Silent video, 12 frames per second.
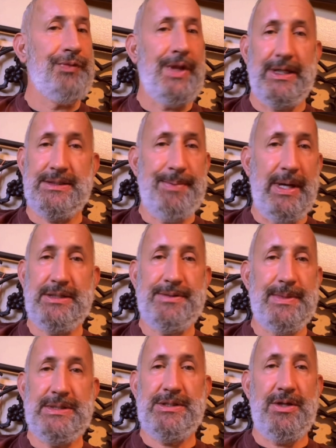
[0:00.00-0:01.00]

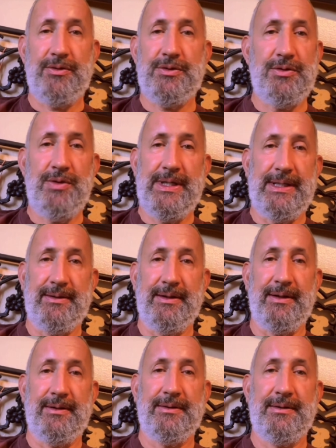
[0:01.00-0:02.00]
expungements don't do
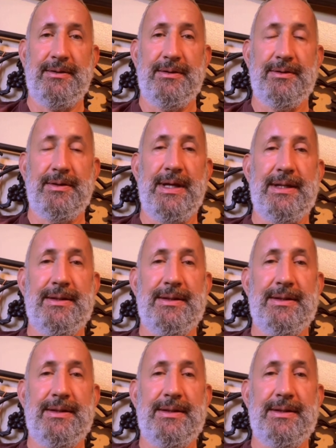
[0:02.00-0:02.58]
anything. Okay,